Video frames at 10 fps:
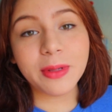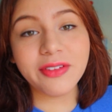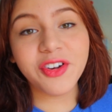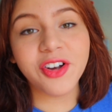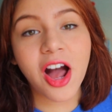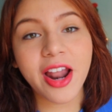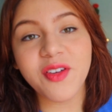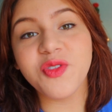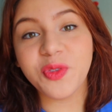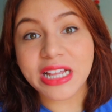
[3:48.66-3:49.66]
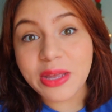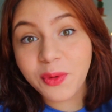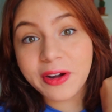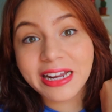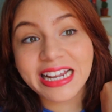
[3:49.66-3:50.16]
Believe it or not, I was really
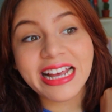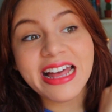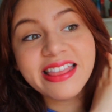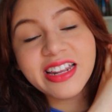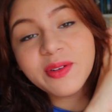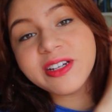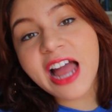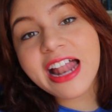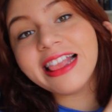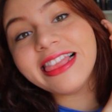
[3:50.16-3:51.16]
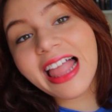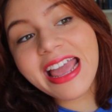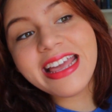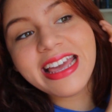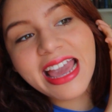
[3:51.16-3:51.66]
worried that I would not
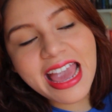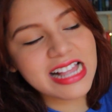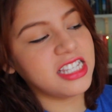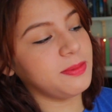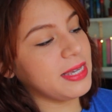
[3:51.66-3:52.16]
like it,